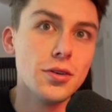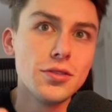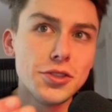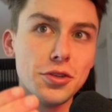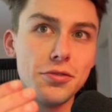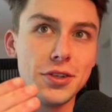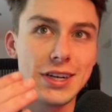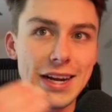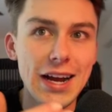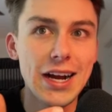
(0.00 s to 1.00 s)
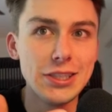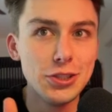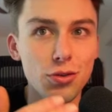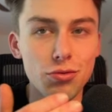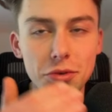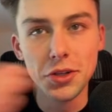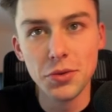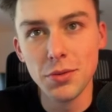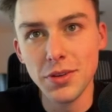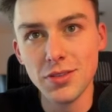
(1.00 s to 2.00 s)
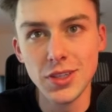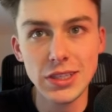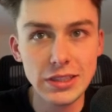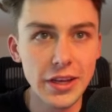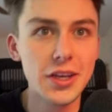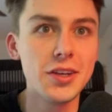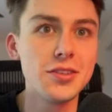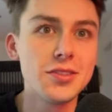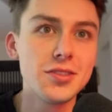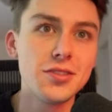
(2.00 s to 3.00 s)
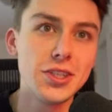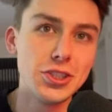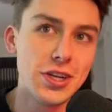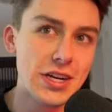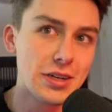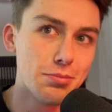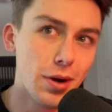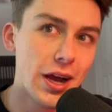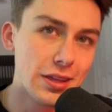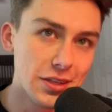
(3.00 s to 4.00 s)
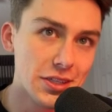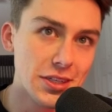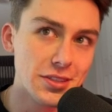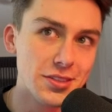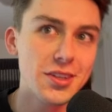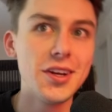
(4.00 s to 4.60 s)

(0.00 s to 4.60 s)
So if you're a guy, you don't really want to be seeing leggings because you're not going to buy leggings,